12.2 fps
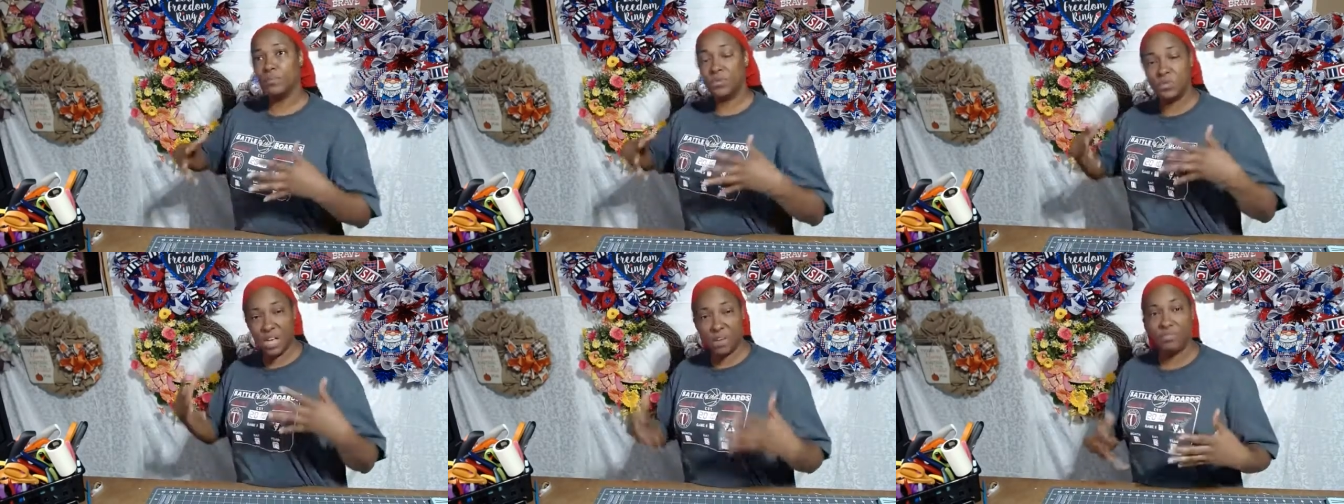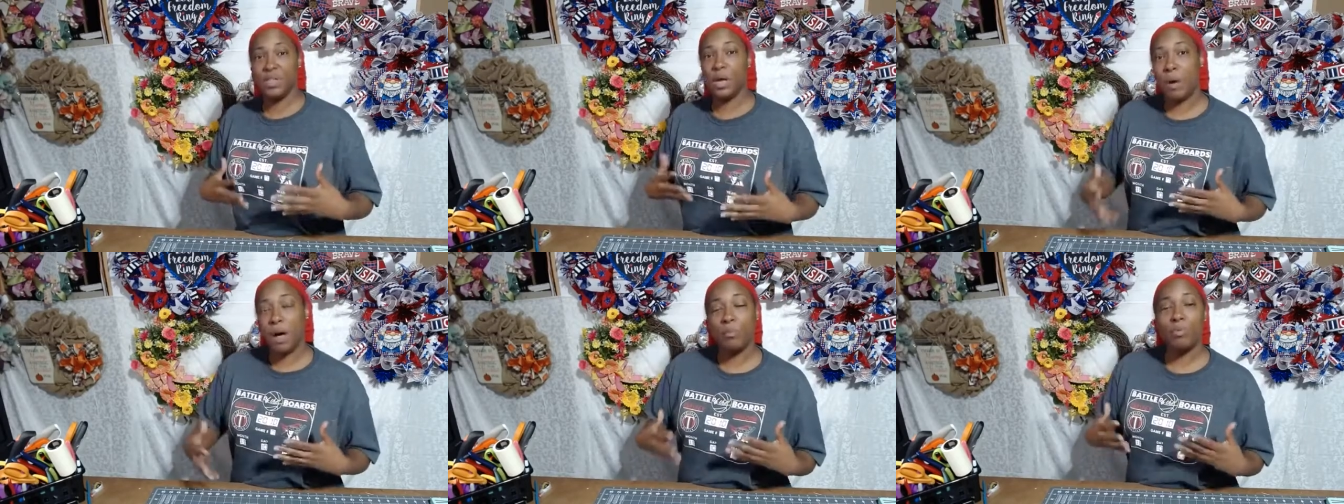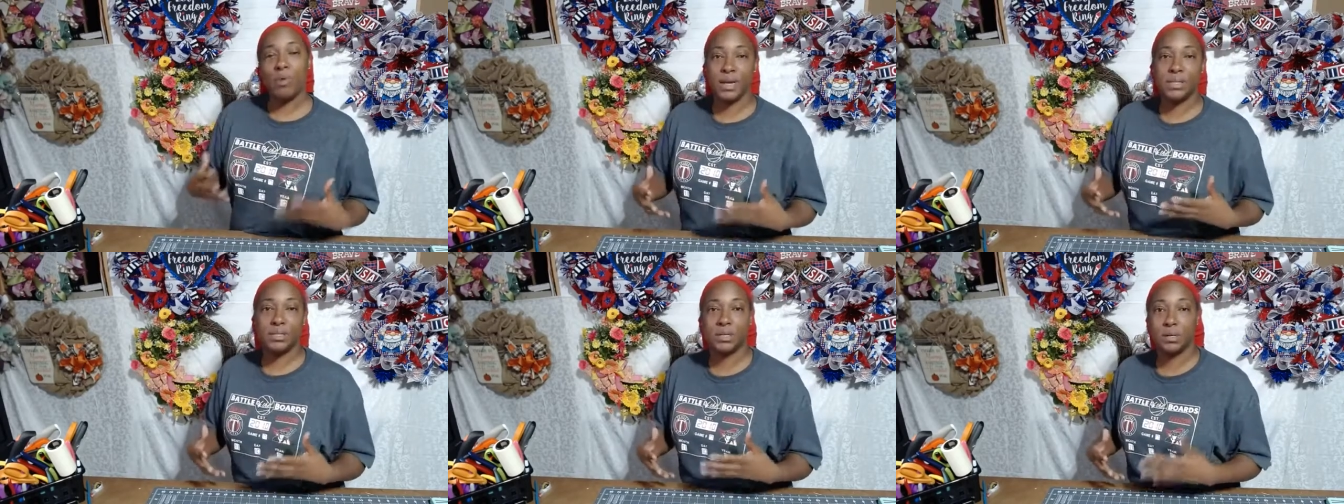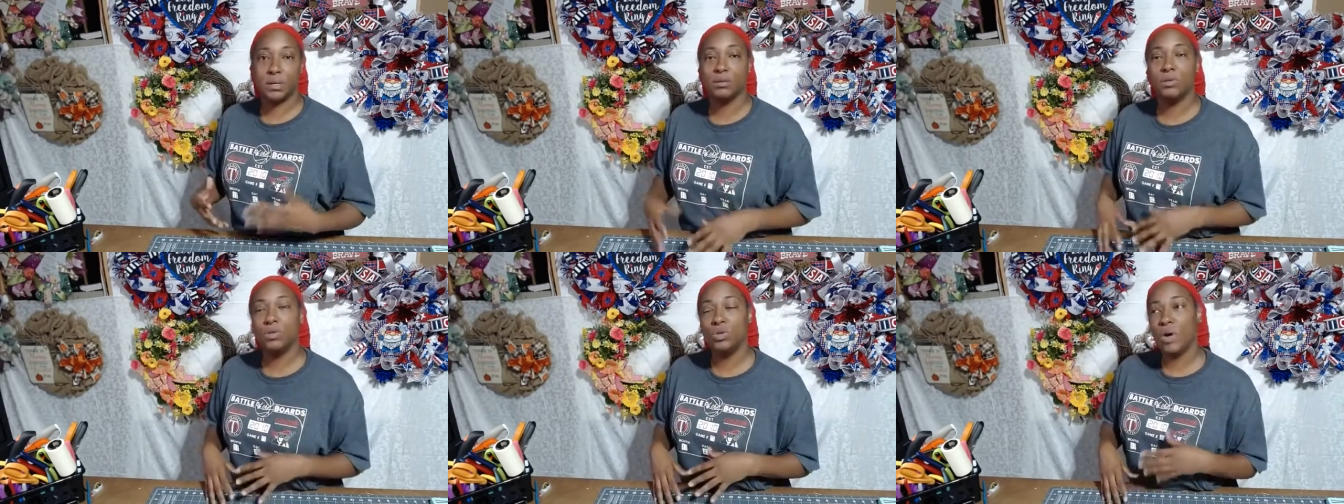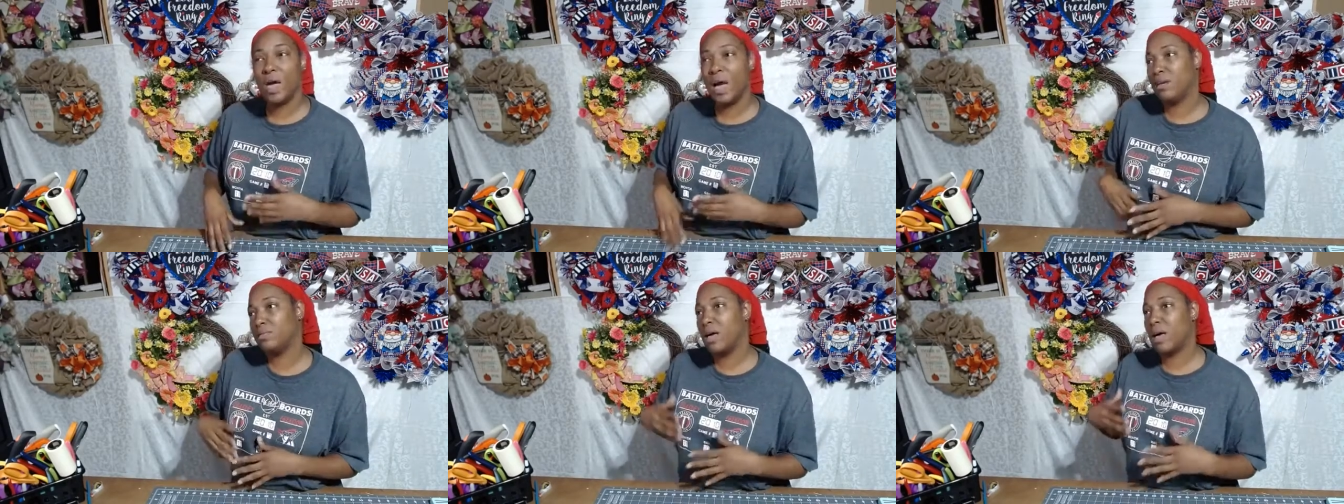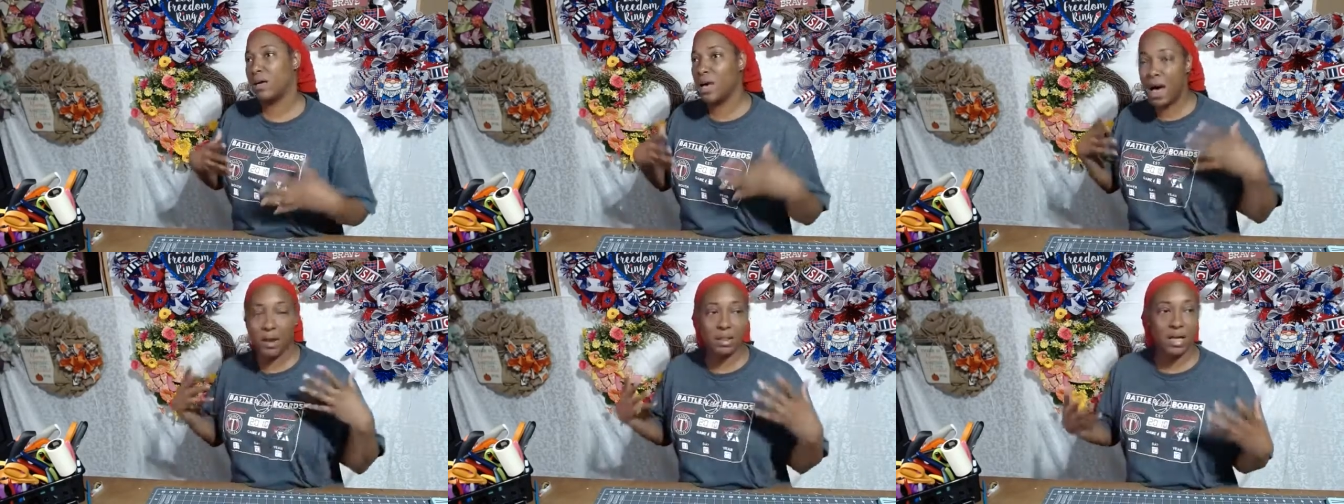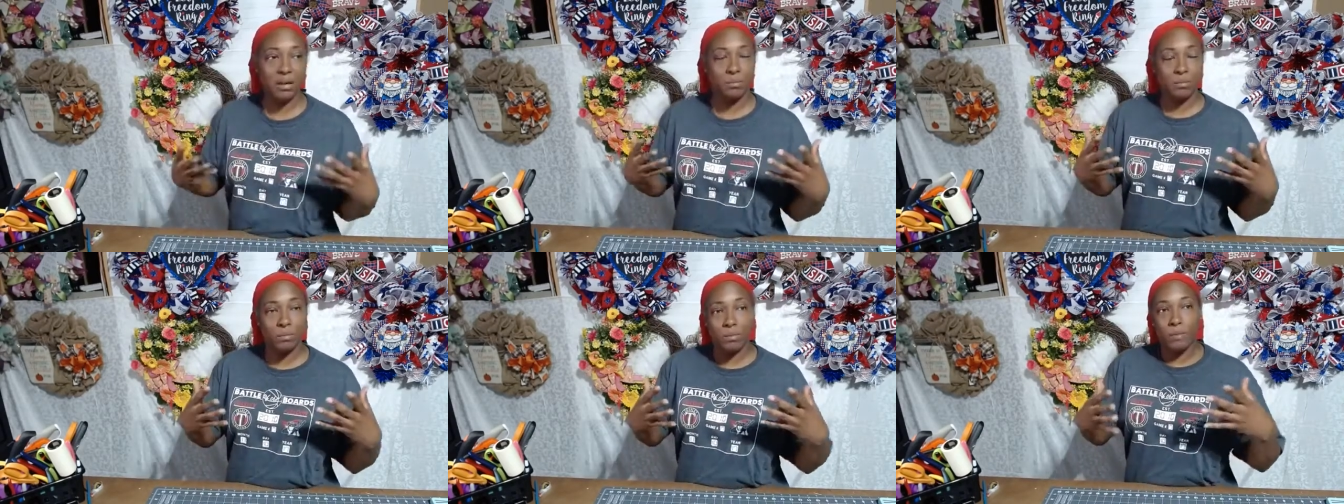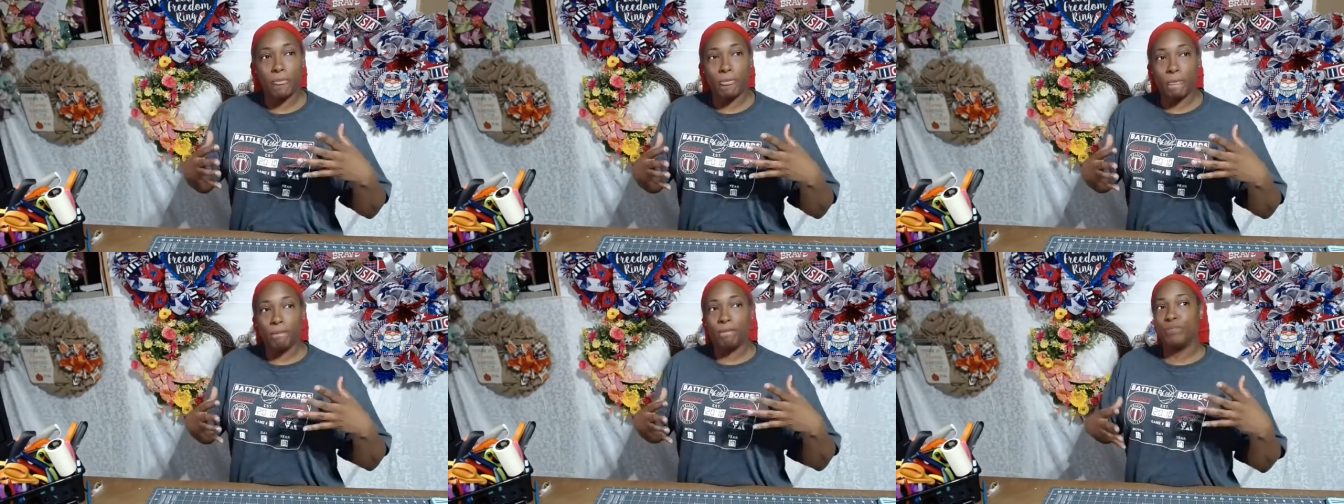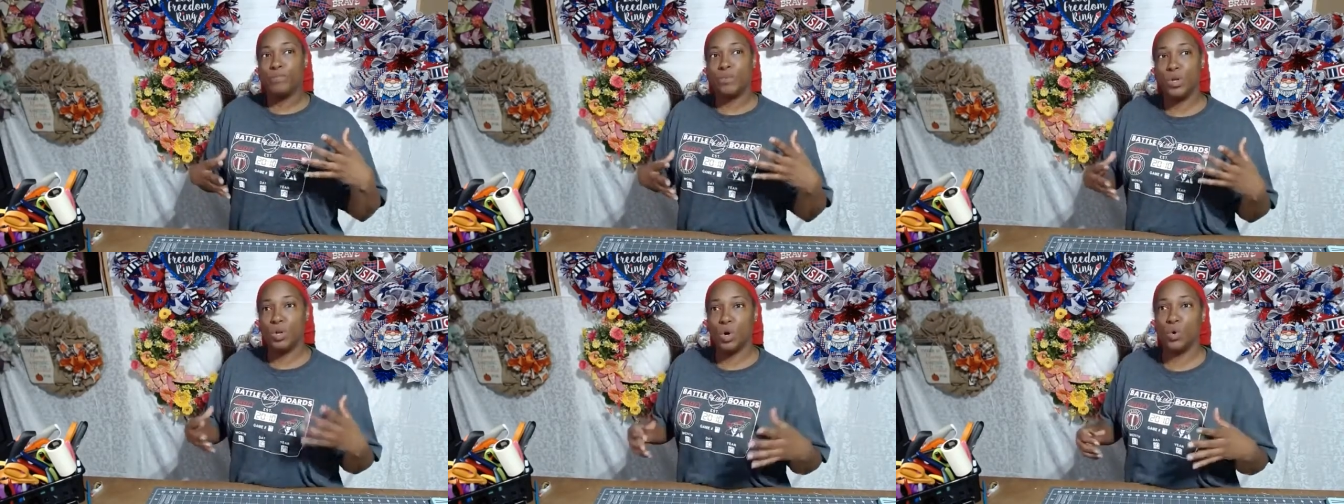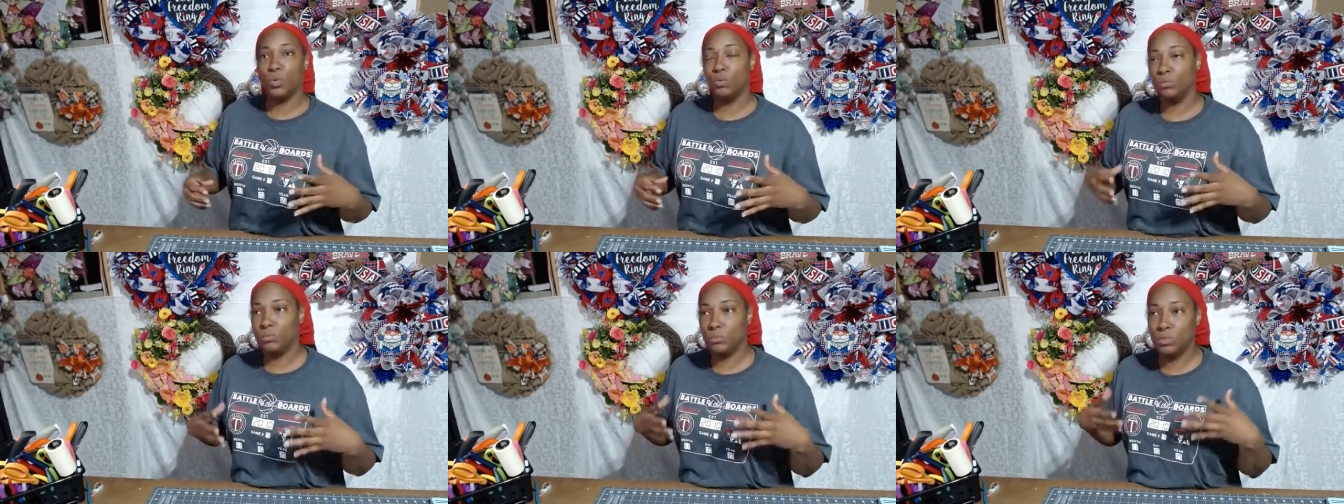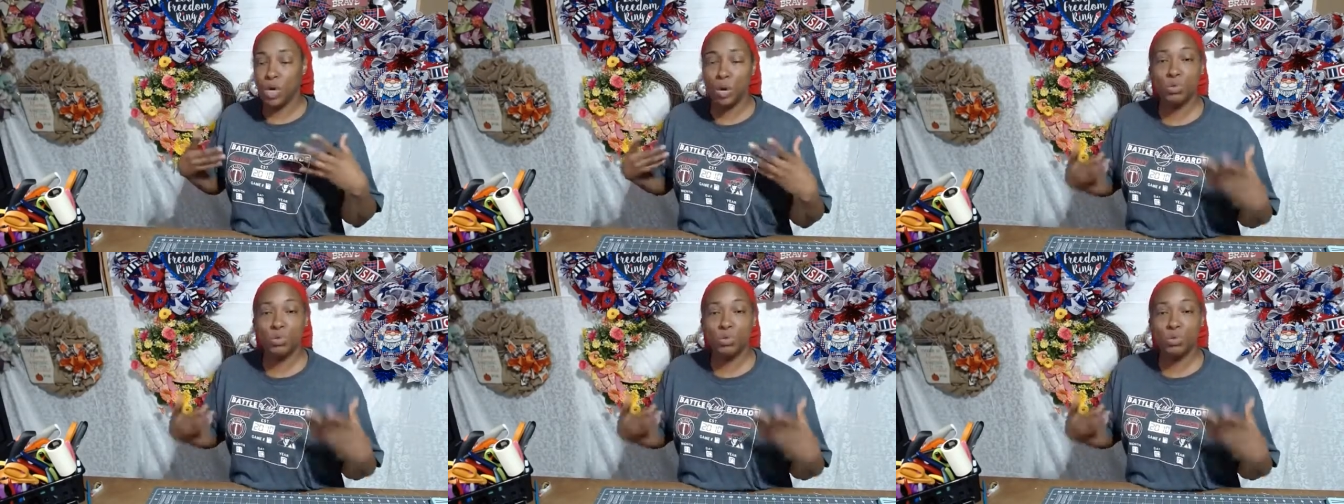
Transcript: Definitely about pricing. You had that kind of like, know